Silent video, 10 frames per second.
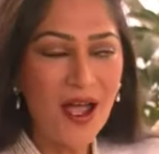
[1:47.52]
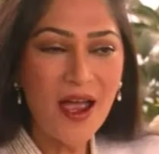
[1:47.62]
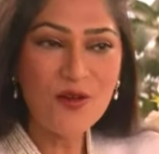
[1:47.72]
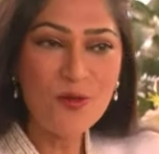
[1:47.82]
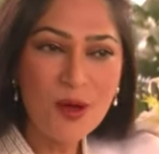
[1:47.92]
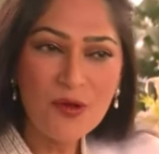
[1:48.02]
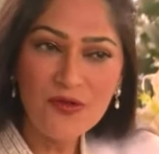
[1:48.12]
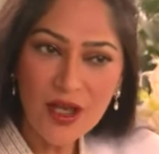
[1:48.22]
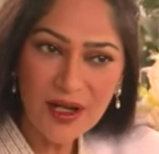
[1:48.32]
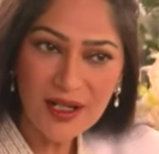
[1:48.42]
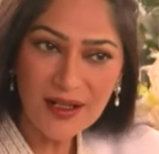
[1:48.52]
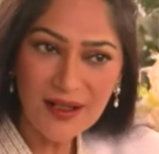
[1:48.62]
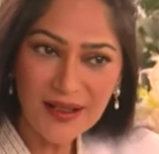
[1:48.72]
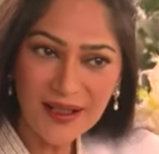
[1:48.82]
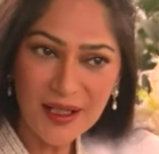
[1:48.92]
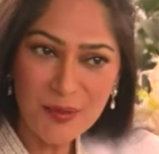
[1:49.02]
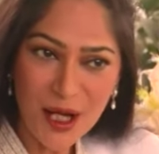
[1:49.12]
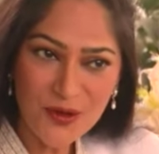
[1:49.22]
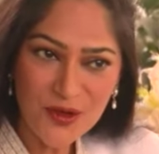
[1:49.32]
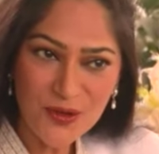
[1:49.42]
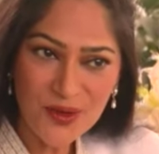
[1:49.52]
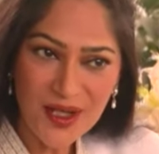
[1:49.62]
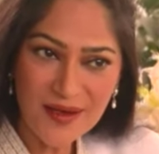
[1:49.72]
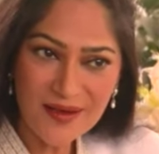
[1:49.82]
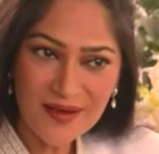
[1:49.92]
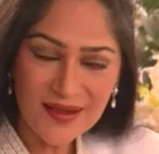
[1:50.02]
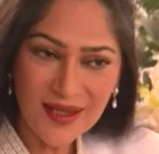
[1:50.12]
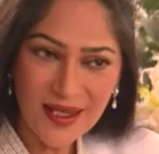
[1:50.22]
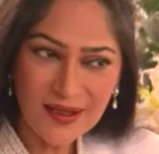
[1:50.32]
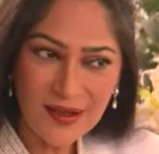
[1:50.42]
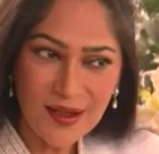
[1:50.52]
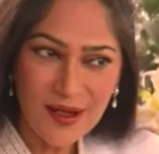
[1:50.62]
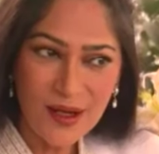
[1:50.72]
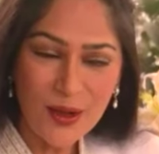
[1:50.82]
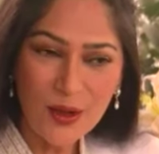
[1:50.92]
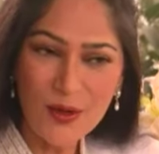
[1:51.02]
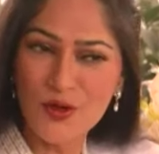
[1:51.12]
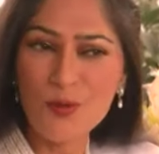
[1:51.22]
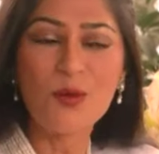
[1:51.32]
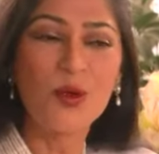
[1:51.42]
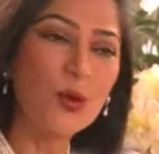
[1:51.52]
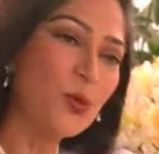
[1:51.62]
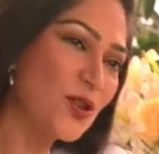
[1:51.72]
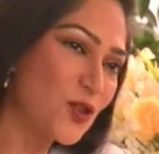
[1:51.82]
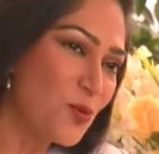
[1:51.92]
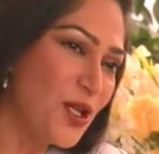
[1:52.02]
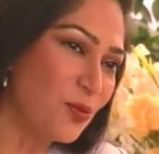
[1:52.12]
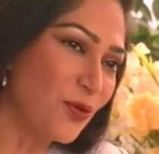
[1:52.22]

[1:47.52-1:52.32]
I remember very clearly about you is that, do you remember when we used to meet